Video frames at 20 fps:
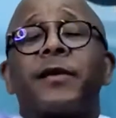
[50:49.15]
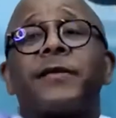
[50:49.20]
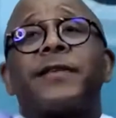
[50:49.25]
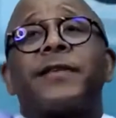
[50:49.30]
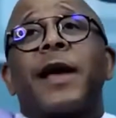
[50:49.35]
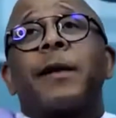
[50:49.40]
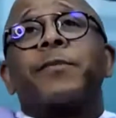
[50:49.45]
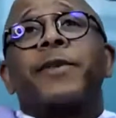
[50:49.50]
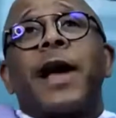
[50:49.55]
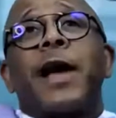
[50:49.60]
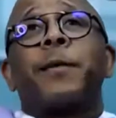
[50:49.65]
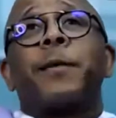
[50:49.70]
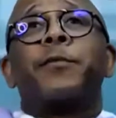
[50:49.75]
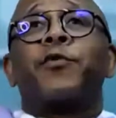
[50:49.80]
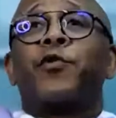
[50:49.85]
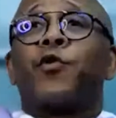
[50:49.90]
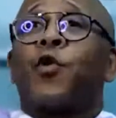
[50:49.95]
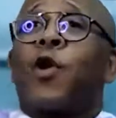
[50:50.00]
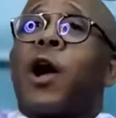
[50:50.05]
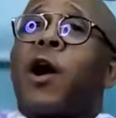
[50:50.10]

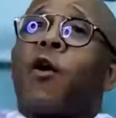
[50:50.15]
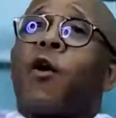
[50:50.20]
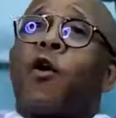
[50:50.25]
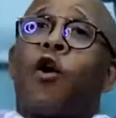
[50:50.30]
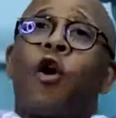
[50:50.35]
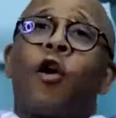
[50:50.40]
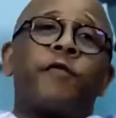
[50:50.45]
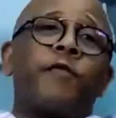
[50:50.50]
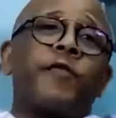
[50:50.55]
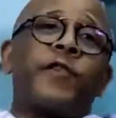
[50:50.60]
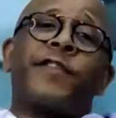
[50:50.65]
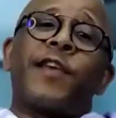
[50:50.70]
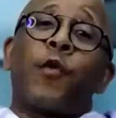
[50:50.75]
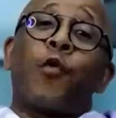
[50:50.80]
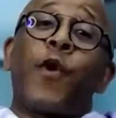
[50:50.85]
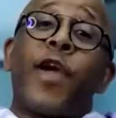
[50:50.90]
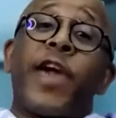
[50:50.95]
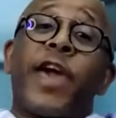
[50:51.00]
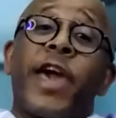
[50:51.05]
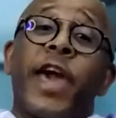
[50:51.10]
sometimes you are off, it's a
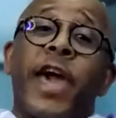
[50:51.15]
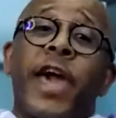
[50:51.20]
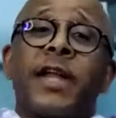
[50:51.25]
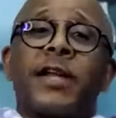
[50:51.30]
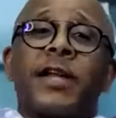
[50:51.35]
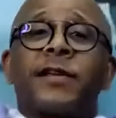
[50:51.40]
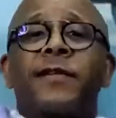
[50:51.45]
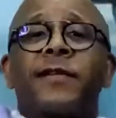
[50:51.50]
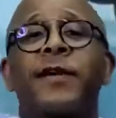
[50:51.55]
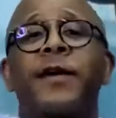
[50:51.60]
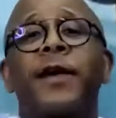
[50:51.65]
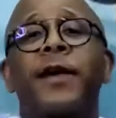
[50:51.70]
weekend,